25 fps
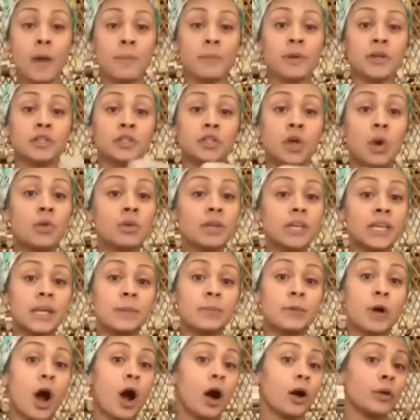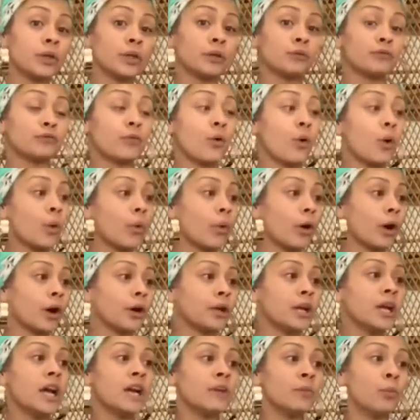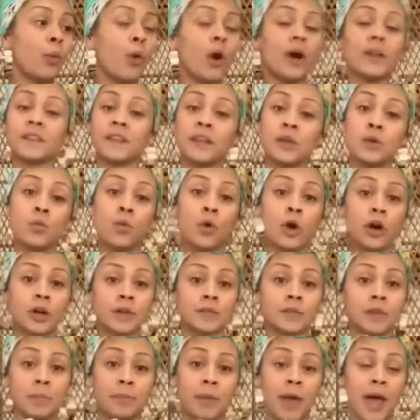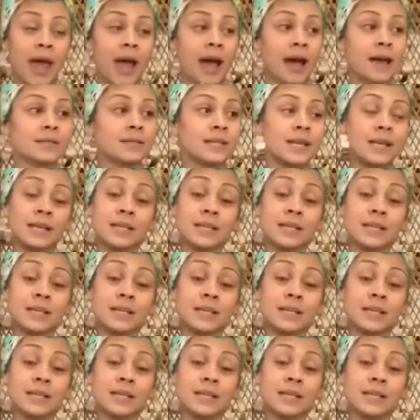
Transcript: But don't keep calling forward what you were in the past.